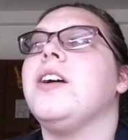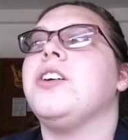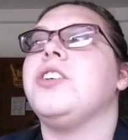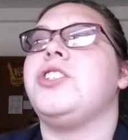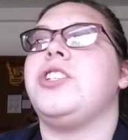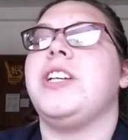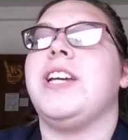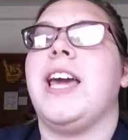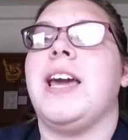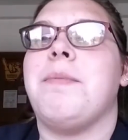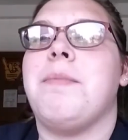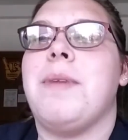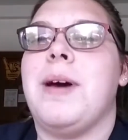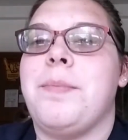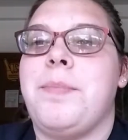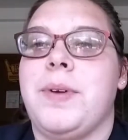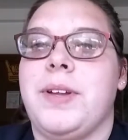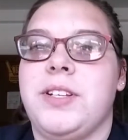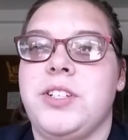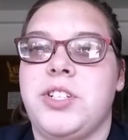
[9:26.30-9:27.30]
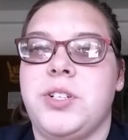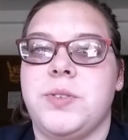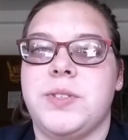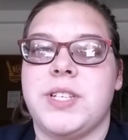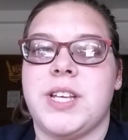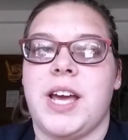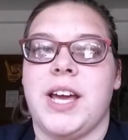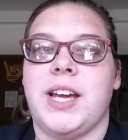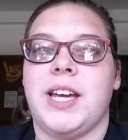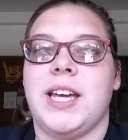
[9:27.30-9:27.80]
She came up and she was
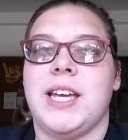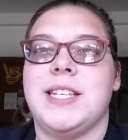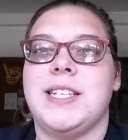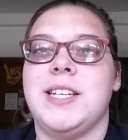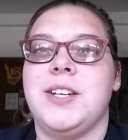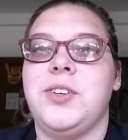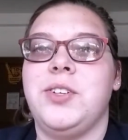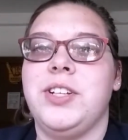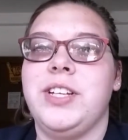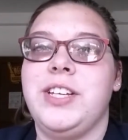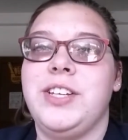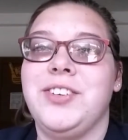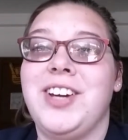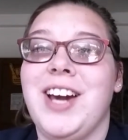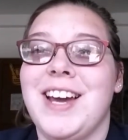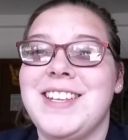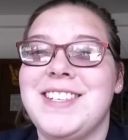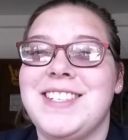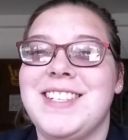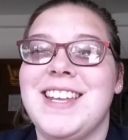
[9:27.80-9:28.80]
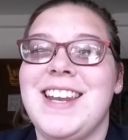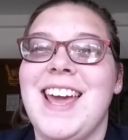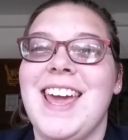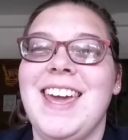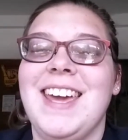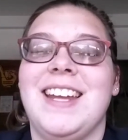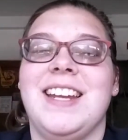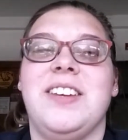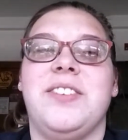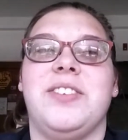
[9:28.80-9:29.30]
like, is it only you guys
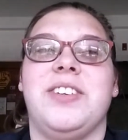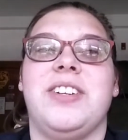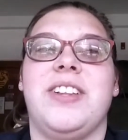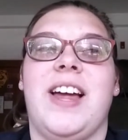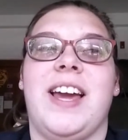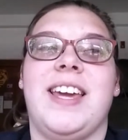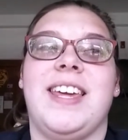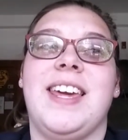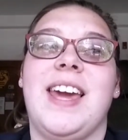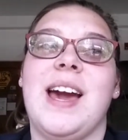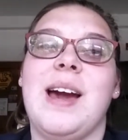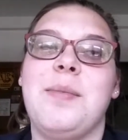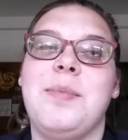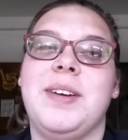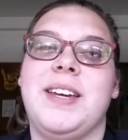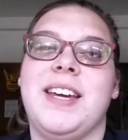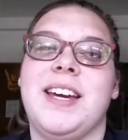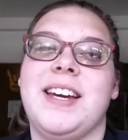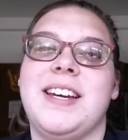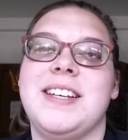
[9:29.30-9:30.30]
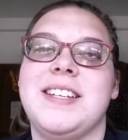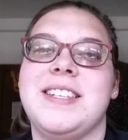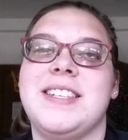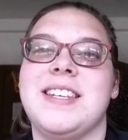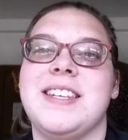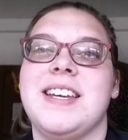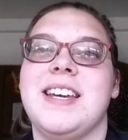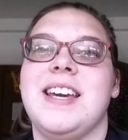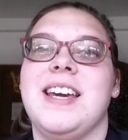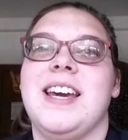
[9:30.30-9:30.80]
today? And we were like, yeah,
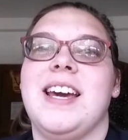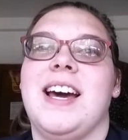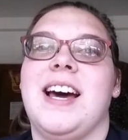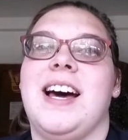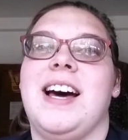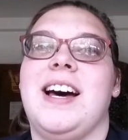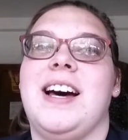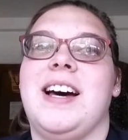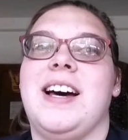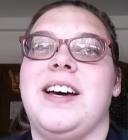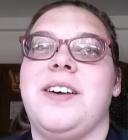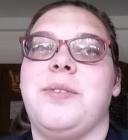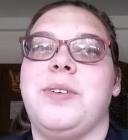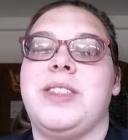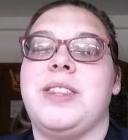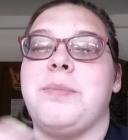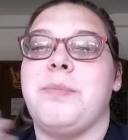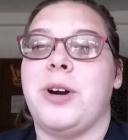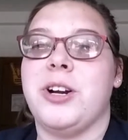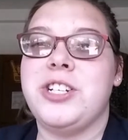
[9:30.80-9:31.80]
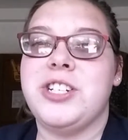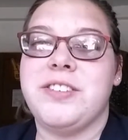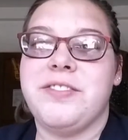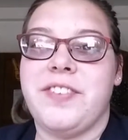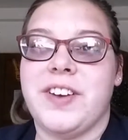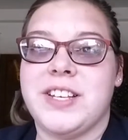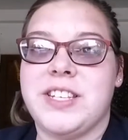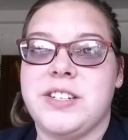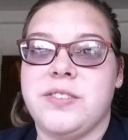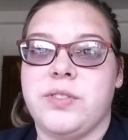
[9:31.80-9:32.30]
because with the marching
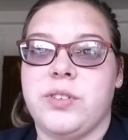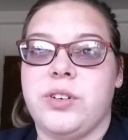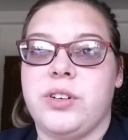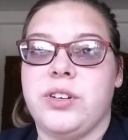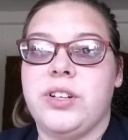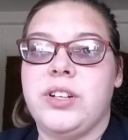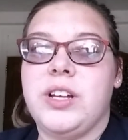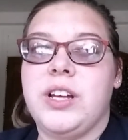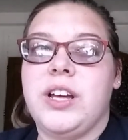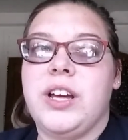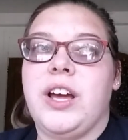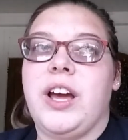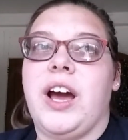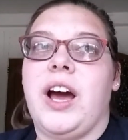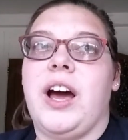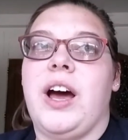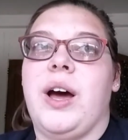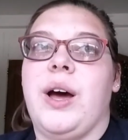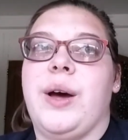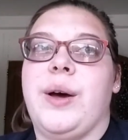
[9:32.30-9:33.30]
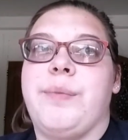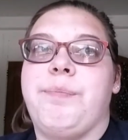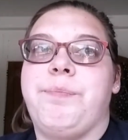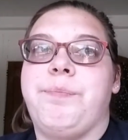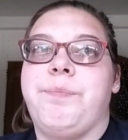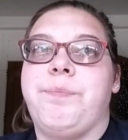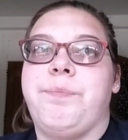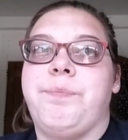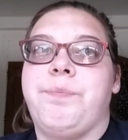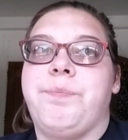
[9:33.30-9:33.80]
festival,
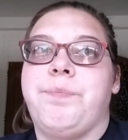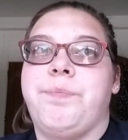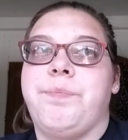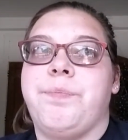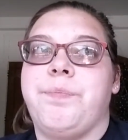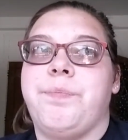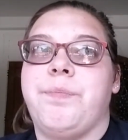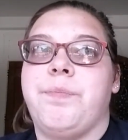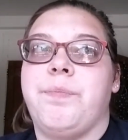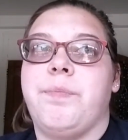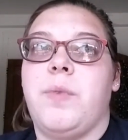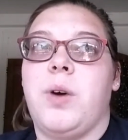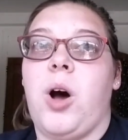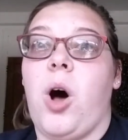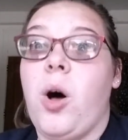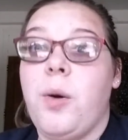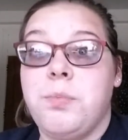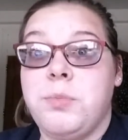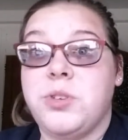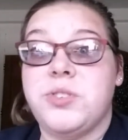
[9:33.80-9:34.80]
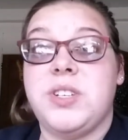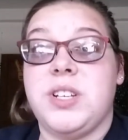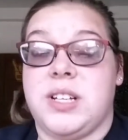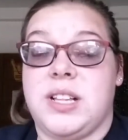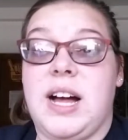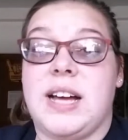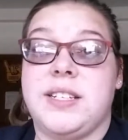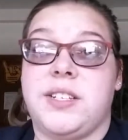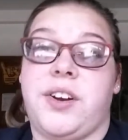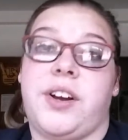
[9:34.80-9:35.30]
all music
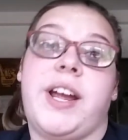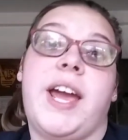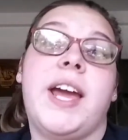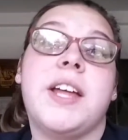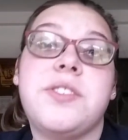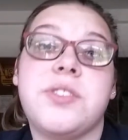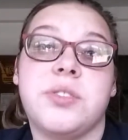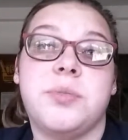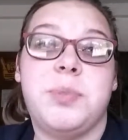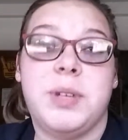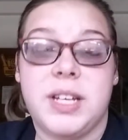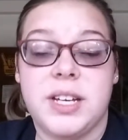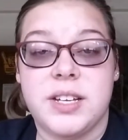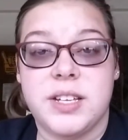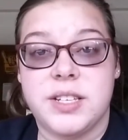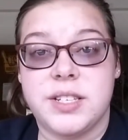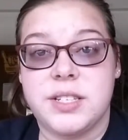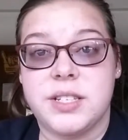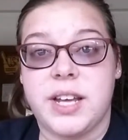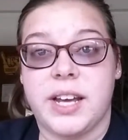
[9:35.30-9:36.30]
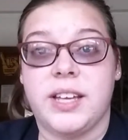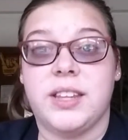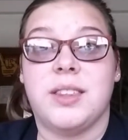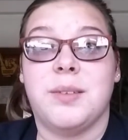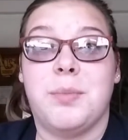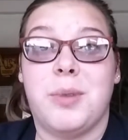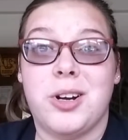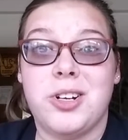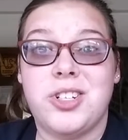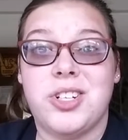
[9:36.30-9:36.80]
classes are canceled because like the
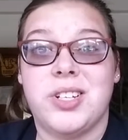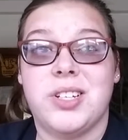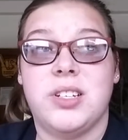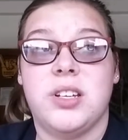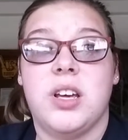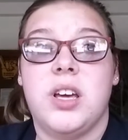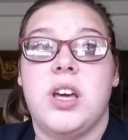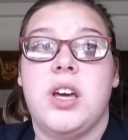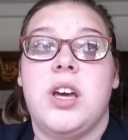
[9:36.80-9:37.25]
marching,